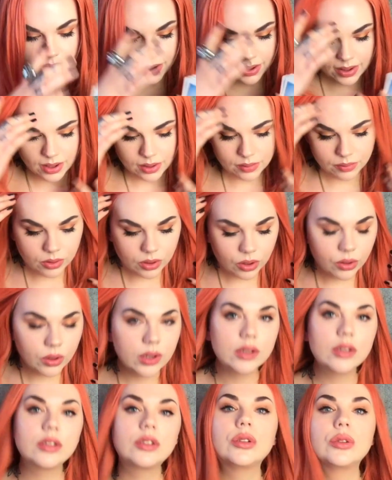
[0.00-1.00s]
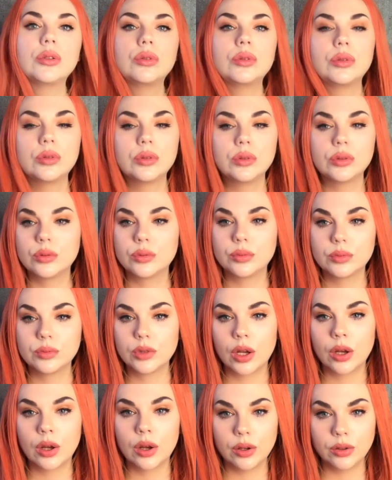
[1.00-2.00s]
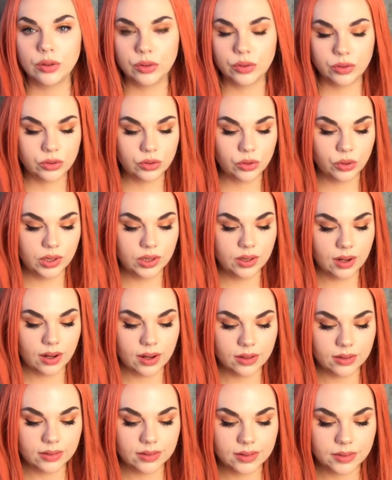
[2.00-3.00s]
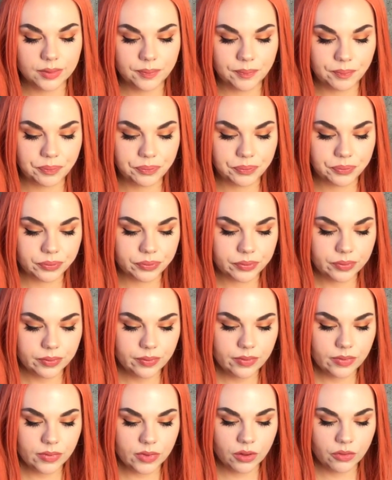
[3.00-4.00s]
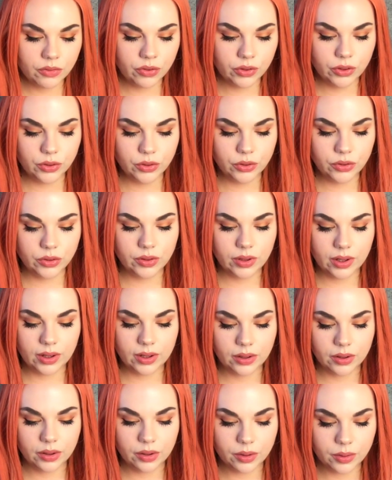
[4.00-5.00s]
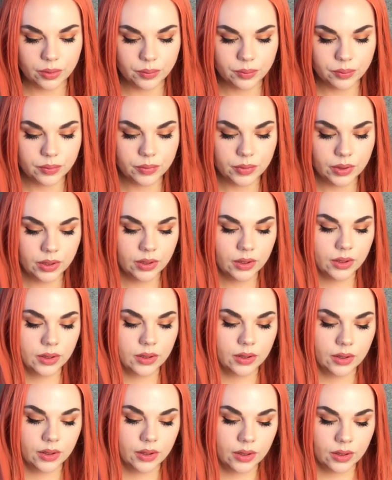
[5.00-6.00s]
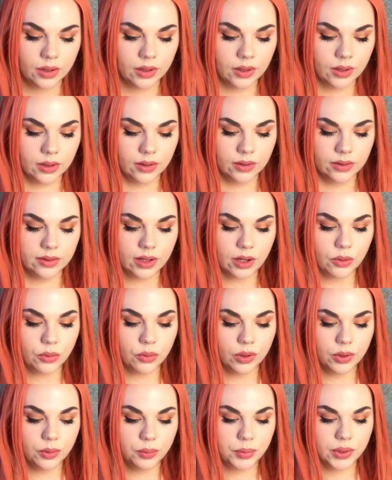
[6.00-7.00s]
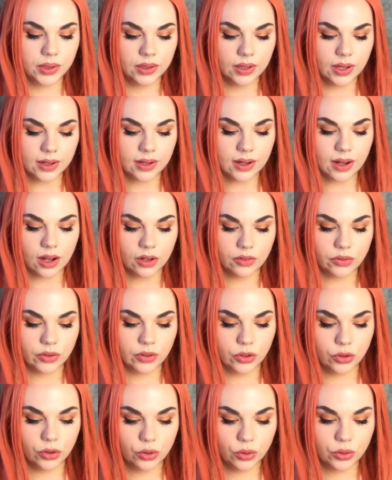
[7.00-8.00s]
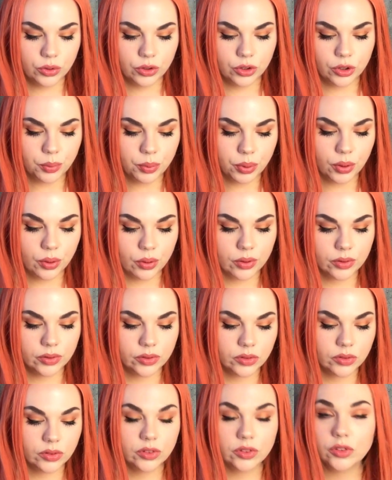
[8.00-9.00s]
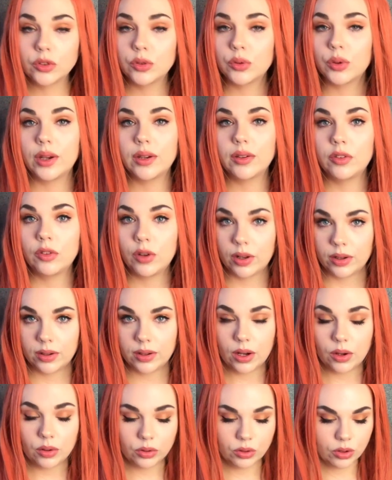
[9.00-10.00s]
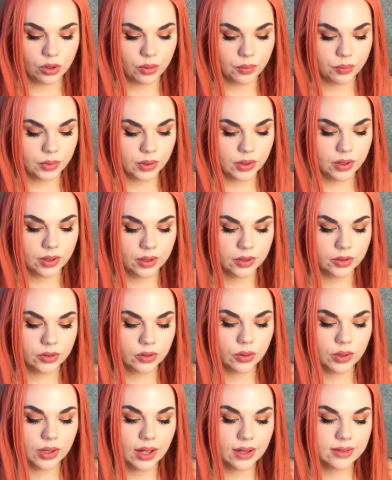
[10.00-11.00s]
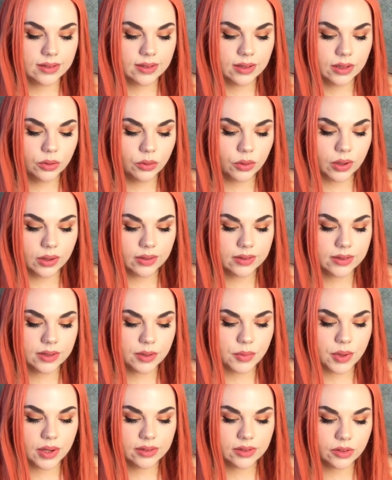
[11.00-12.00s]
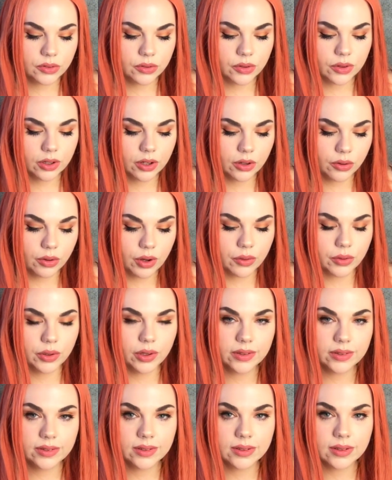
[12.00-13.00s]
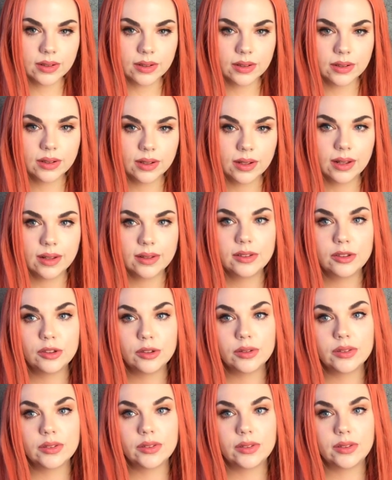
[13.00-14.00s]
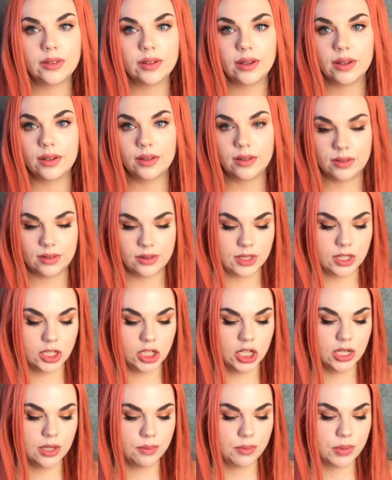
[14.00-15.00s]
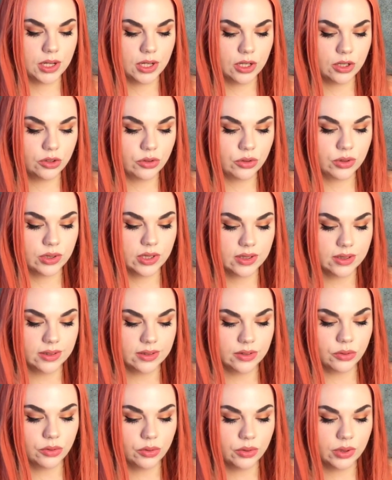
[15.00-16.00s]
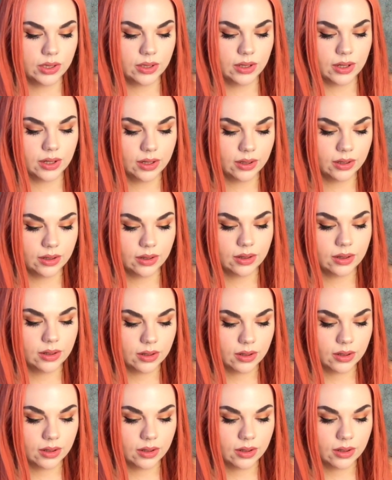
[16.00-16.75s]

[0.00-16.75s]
I am going to uh, use three cards for you today. Um, there will be a card for you, your person, situation, and the outcome. So let's see what is the message for Aquarius. Let's just dig deep into this reading.